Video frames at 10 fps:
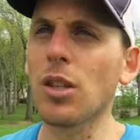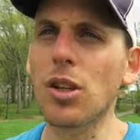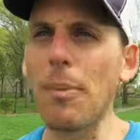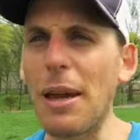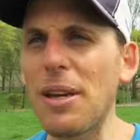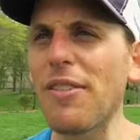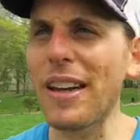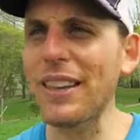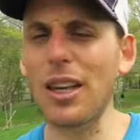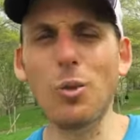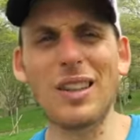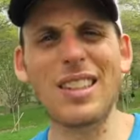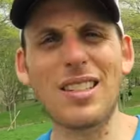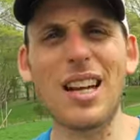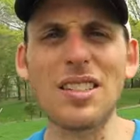So maybe if anything, what
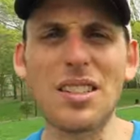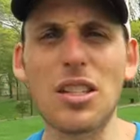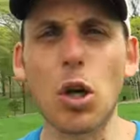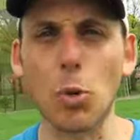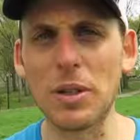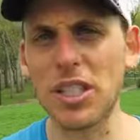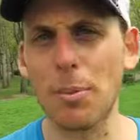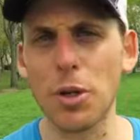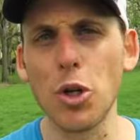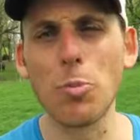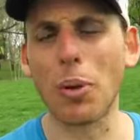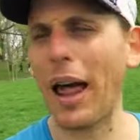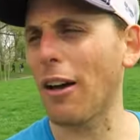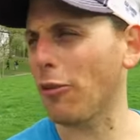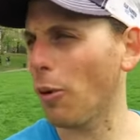this does is this opens up a new
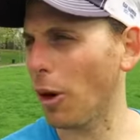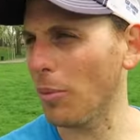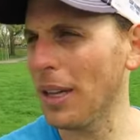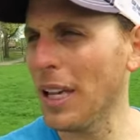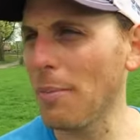platform.